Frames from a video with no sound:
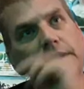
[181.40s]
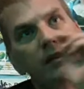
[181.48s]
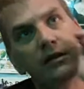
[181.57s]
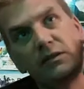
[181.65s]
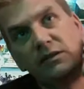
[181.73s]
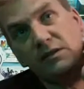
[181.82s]

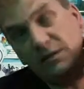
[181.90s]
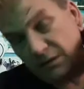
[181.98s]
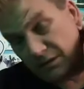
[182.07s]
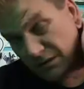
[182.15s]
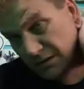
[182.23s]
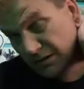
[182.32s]
else
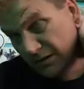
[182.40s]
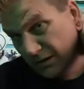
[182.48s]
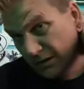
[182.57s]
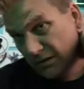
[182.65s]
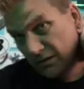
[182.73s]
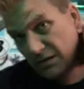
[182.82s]

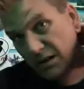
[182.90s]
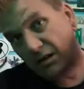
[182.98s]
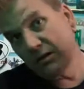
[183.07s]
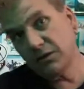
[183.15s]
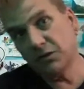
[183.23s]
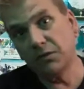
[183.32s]

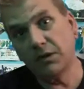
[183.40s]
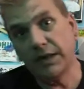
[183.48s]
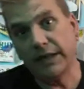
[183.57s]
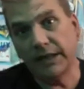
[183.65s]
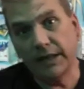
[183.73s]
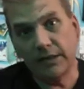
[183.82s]
knows where I
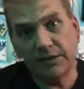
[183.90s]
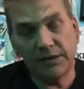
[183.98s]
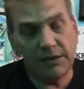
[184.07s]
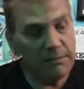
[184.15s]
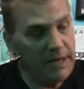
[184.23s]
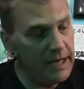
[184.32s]
can get a
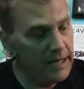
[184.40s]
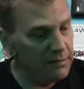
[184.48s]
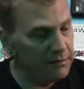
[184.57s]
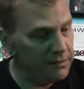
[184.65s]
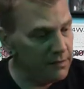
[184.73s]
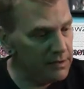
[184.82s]
schematic
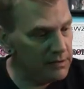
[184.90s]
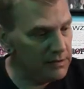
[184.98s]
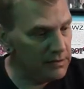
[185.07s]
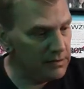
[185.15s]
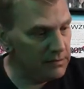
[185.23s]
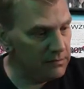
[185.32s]
for
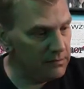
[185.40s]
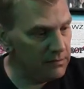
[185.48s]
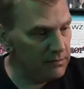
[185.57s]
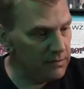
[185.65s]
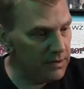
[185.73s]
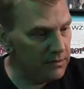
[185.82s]
this
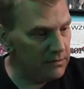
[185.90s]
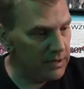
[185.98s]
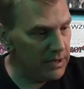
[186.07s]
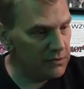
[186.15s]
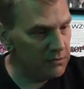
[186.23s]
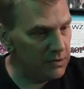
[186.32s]

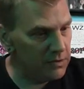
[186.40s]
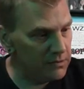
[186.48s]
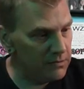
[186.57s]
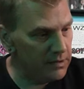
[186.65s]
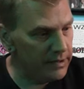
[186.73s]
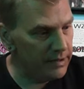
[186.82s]

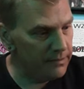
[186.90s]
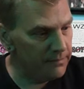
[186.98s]
S120?